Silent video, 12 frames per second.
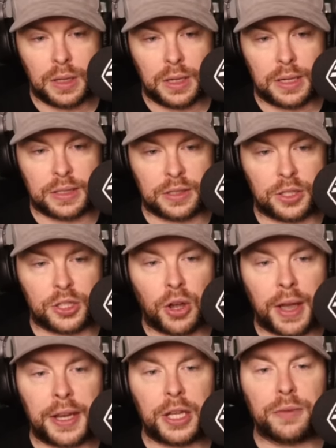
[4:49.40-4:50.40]
It says a
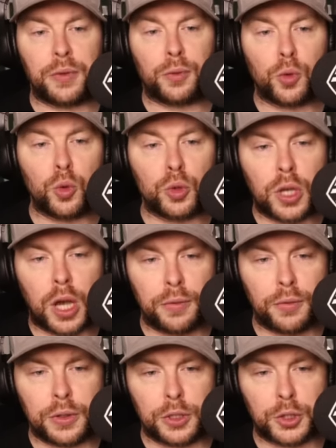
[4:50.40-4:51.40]
tightening of the rules
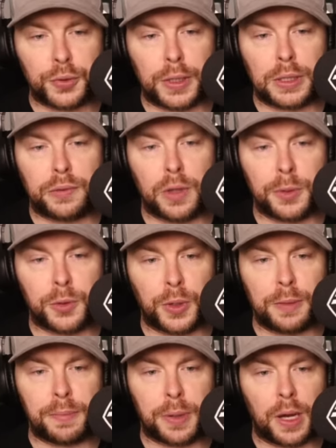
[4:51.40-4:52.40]
covering the transfer
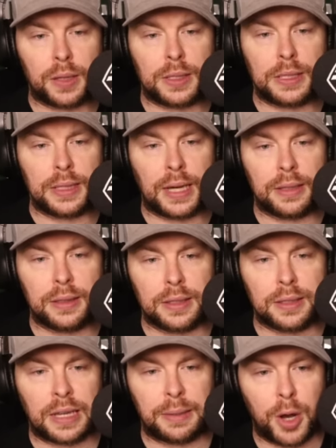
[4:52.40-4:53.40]
between parties under the
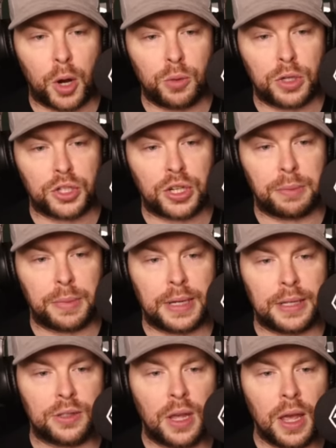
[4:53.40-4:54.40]
same ownership
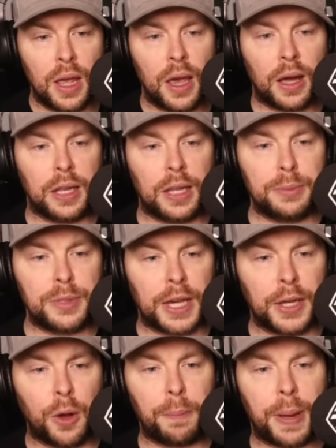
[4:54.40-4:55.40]
means clubs
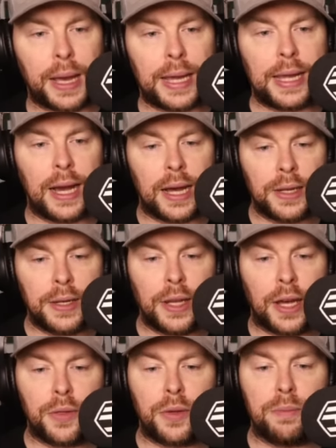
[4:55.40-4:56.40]
cannot pay
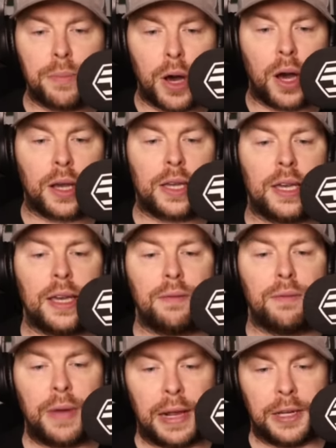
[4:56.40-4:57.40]
under the market
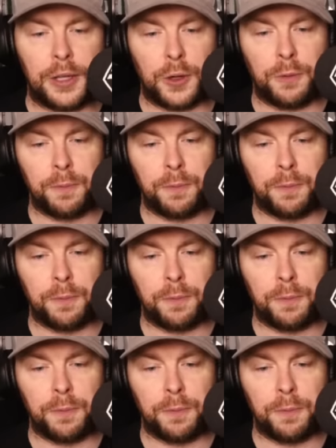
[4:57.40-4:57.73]
value.